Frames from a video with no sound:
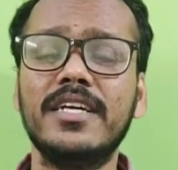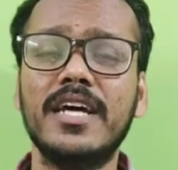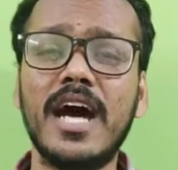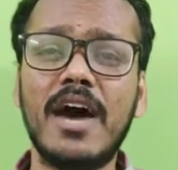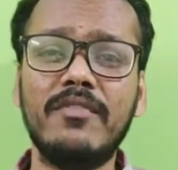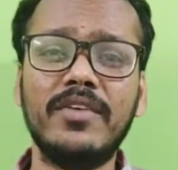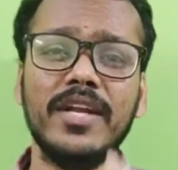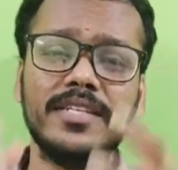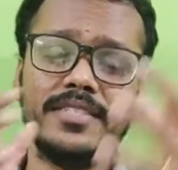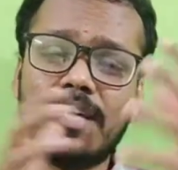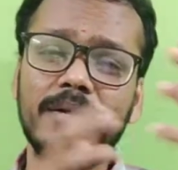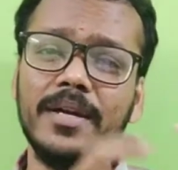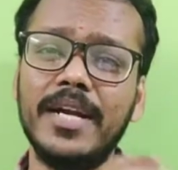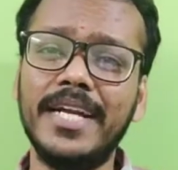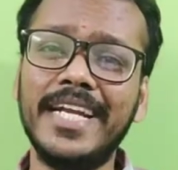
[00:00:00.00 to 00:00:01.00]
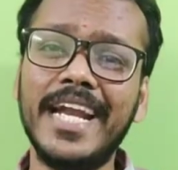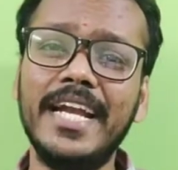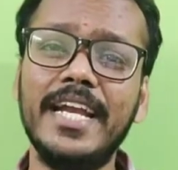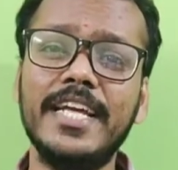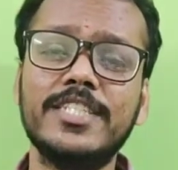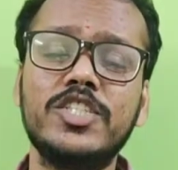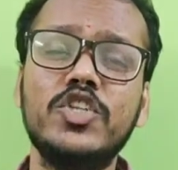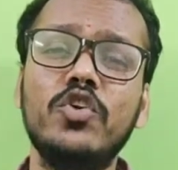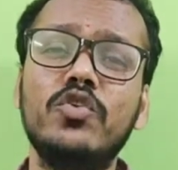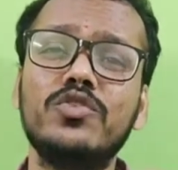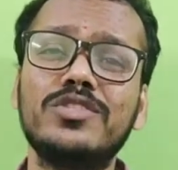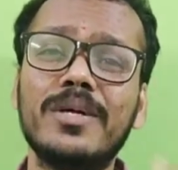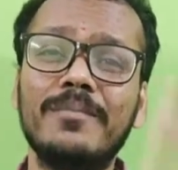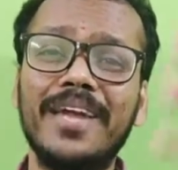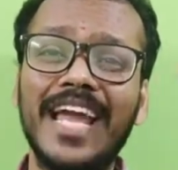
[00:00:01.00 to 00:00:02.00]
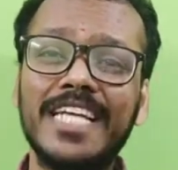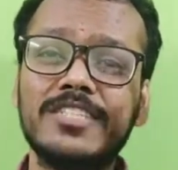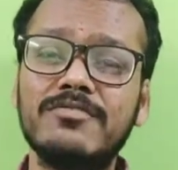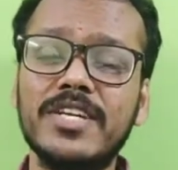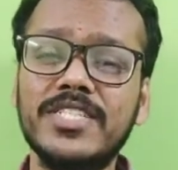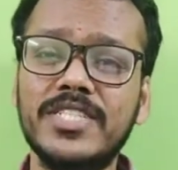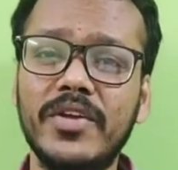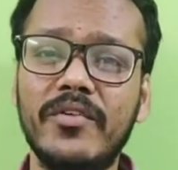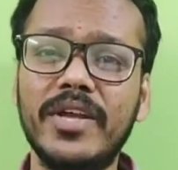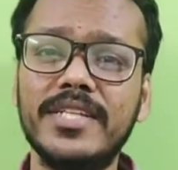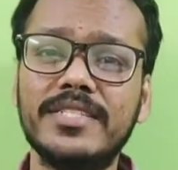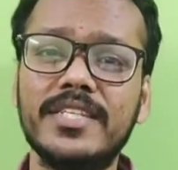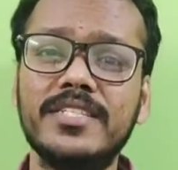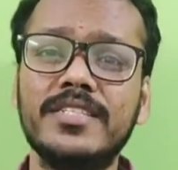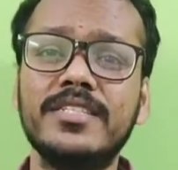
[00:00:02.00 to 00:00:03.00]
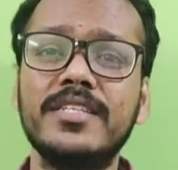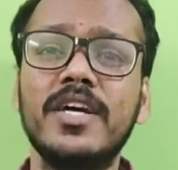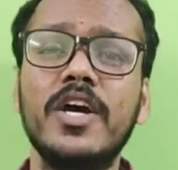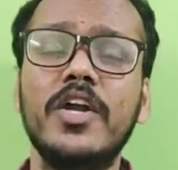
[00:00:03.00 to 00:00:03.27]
After 10 days, due to some XYZ reasons,